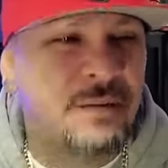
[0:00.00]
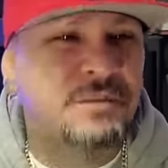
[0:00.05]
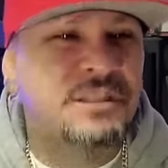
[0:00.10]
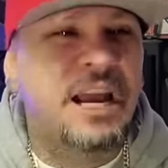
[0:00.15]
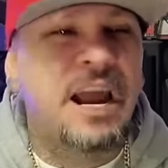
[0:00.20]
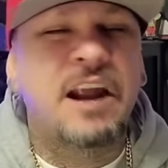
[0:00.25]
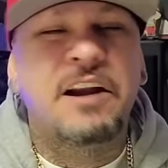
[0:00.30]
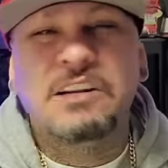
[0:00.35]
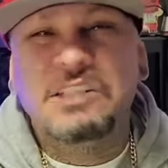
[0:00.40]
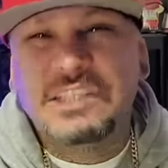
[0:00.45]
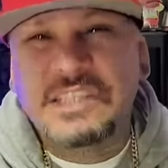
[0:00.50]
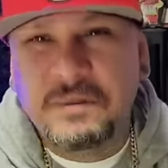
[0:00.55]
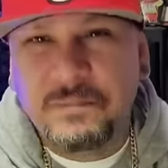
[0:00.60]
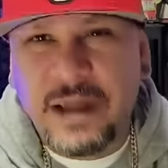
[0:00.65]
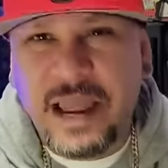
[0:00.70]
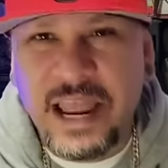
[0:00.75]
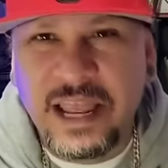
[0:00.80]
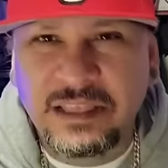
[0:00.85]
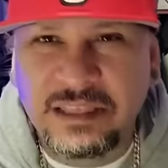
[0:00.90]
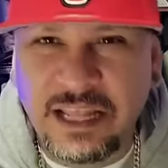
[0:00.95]
I'm tired of seeing
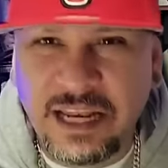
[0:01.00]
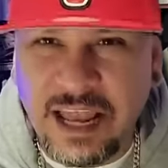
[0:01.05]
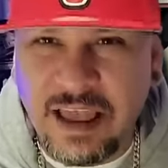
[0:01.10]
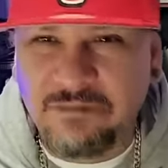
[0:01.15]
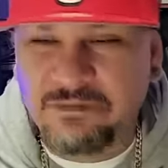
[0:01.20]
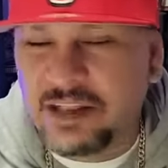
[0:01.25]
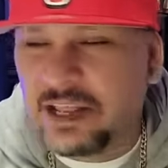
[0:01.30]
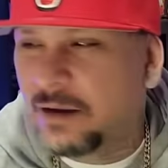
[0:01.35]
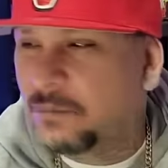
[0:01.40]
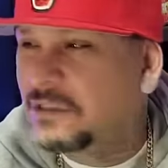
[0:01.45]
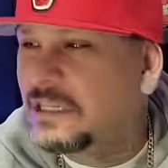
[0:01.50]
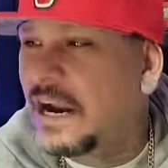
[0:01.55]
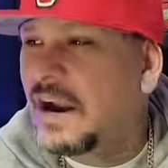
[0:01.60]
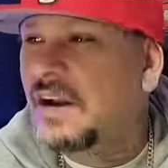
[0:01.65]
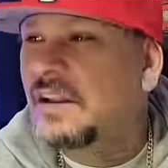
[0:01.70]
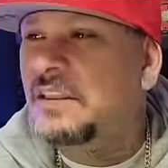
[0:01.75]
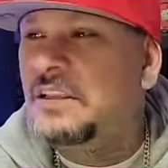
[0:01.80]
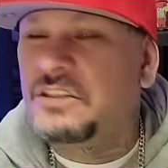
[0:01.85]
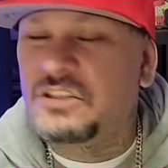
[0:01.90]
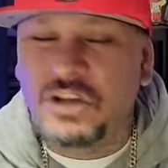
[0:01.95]
my gente laughed at. I'm
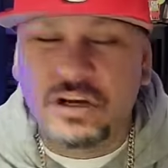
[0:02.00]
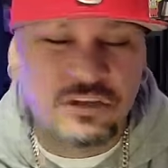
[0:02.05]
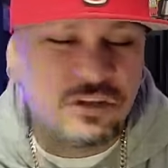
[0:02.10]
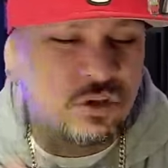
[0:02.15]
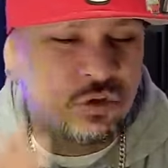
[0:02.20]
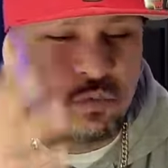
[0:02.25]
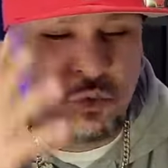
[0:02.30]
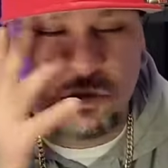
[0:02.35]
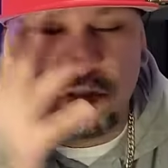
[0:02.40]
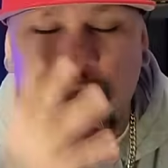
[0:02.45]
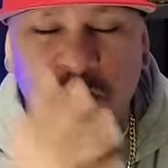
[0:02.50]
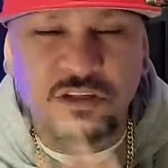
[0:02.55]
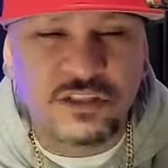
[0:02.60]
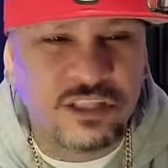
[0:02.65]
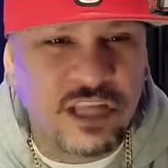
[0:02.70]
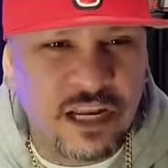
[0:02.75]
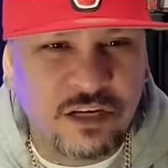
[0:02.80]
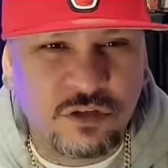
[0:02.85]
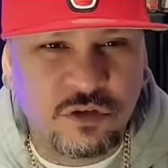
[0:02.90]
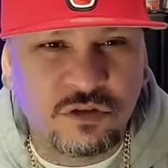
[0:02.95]
tired of these youngsters with all these
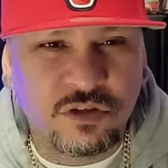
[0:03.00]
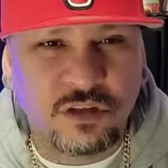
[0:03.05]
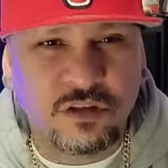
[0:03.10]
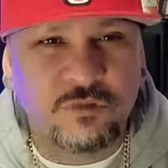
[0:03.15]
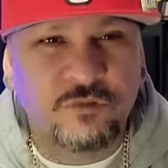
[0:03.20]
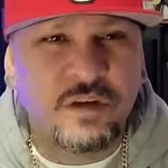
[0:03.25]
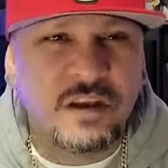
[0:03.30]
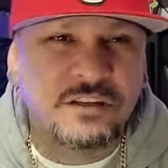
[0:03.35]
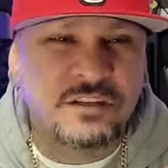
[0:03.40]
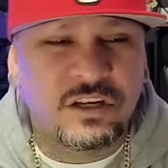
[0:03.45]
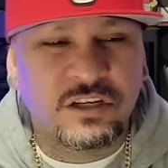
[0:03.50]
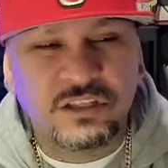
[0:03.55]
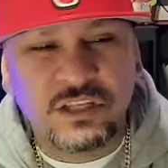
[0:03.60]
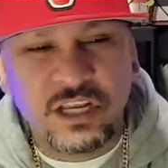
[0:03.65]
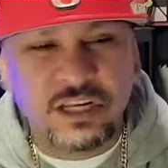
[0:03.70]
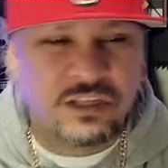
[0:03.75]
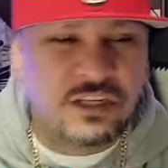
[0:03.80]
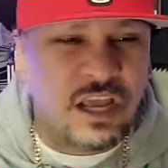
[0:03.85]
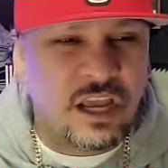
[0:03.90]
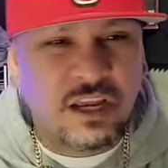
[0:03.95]
tattoos on their face on
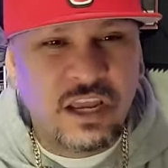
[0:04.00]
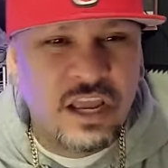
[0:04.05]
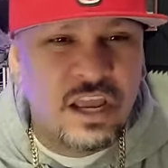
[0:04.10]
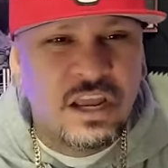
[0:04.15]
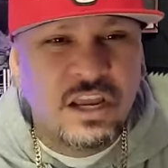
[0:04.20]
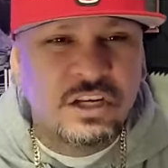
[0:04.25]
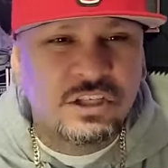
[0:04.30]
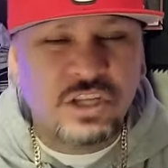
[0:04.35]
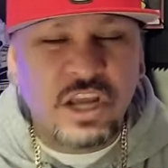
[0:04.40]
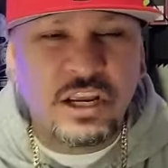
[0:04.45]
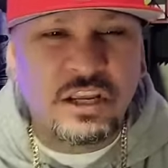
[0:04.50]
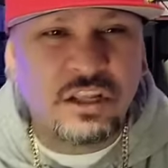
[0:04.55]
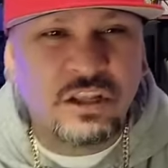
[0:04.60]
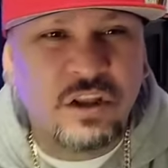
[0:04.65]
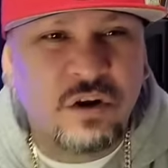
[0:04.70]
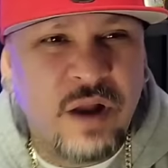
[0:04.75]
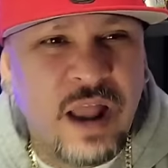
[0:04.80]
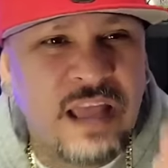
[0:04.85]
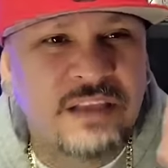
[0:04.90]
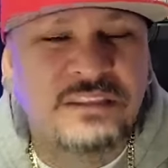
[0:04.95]
TikTok shaking
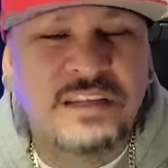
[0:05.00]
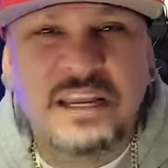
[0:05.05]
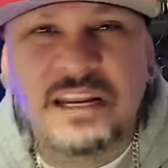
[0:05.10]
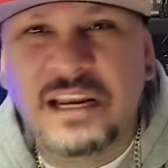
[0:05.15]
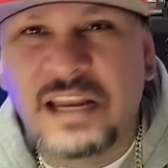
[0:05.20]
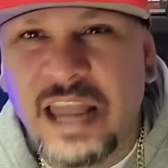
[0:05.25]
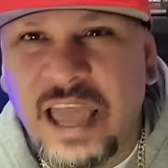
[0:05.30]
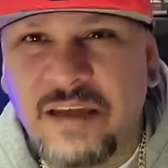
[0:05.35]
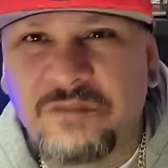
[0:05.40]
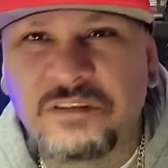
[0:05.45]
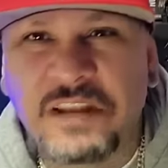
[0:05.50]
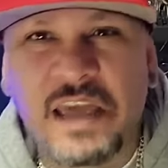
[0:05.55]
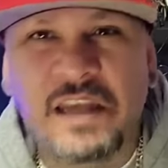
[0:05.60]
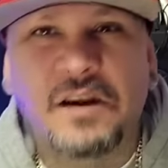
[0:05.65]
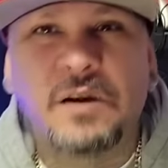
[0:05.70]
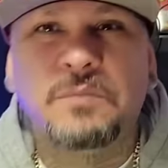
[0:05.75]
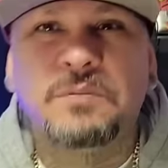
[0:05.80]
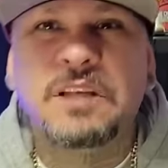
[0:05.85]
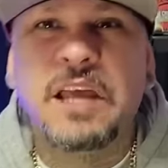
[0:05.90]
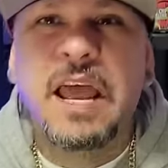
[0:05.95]
their ass, getting laughed at,
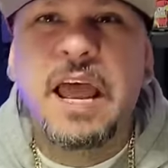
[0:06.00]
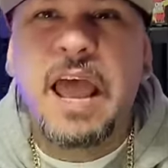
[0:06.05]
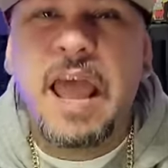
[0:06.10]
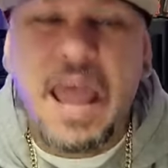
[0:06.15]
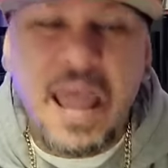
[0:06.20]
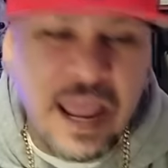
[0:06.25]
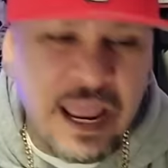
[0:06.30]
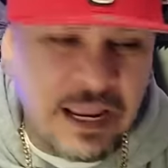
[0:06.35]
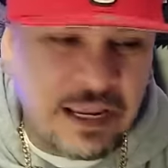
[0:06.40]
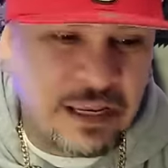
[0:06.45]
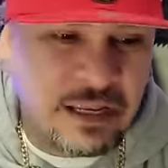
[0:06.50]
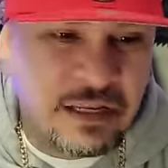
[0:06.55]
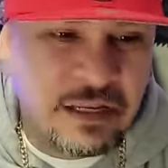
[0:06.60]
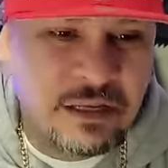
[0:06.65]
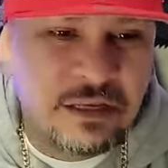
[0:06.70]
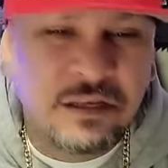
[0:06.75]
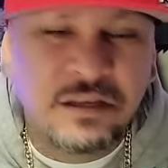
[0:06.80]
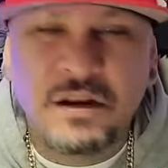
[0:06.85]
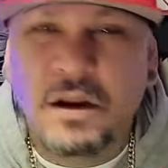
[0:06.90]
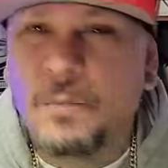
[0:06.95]
homes. Hey,
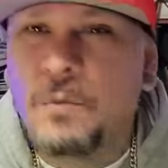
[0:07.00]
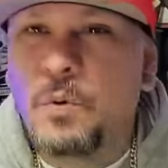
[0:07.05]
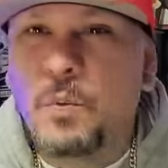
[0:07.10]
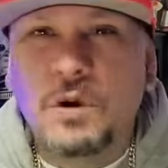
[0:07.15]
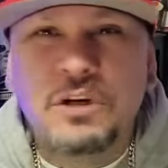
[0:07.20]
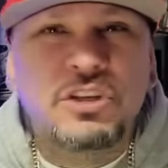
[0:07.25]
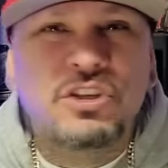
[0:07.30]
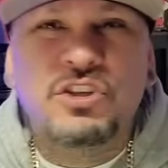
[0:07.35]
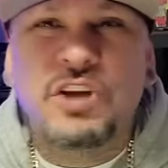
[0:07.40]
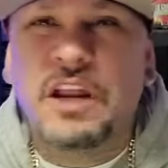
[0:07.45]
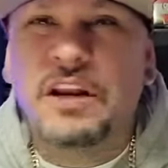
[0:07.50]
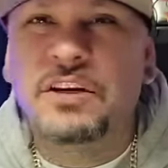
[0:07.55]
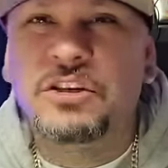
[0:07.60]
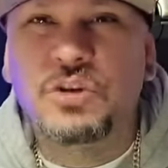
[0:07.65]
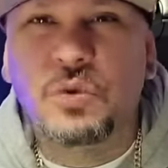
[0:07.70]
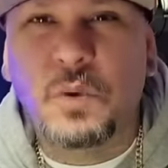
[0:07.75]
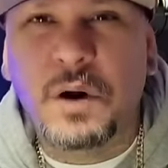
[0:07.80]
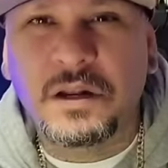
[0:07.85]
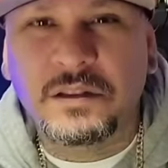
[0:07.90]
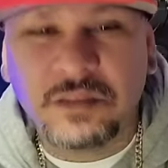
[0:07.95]
you know what I mean? We're just trying to
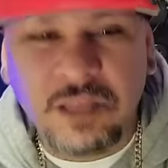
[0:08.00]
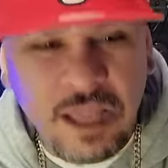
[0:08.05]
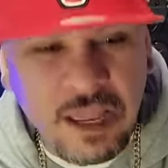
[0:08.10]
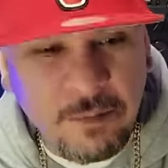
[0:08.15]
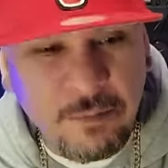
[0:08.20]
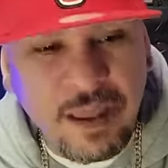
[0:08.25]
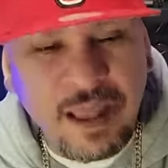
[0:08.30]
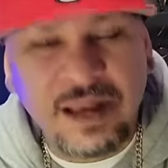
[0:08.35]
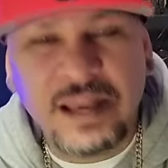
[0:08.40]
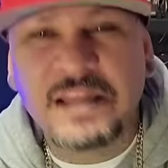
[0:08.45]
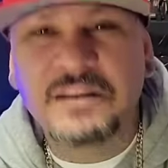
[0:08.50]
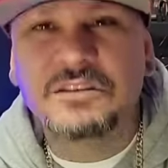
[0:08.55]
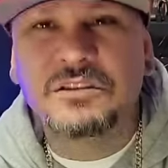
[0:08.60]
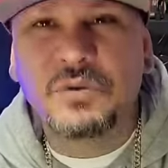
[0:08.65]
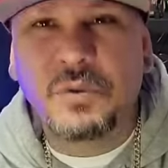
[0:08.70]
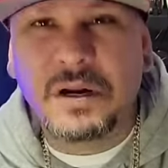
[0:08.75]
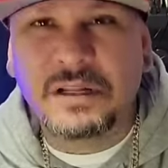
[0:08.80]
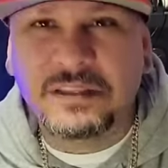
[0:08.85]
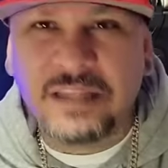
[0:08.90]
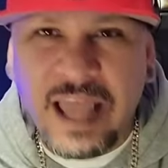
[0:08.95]
do our thing, man. Let us
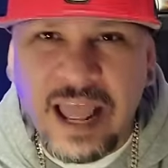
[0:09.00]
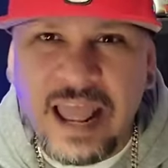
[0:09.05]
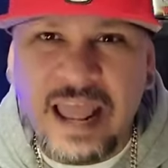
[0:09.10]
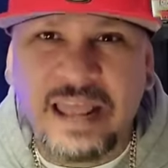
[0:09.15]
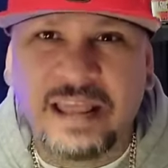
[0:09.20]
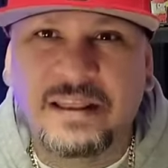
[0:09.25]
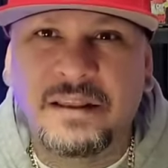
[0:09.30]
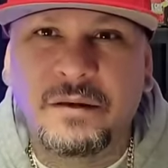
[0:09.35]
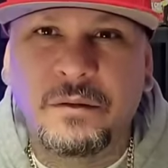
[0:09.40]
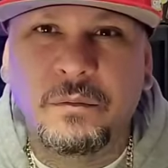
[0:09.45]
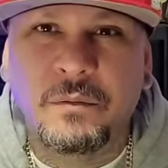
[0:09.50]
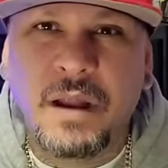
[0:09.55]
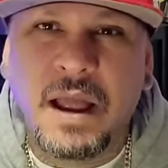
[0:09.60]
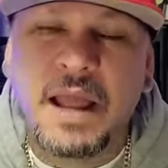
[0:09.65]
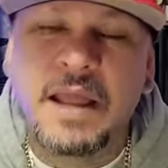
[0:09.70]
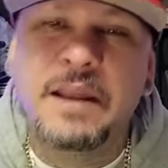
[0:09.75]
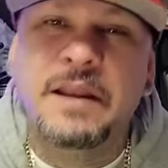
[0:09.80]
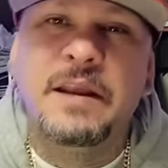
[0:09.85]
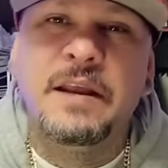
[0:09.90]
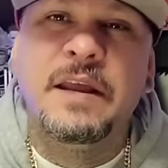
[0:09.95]
do our thing,
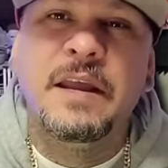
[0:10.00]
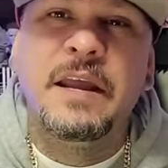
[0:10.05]
right?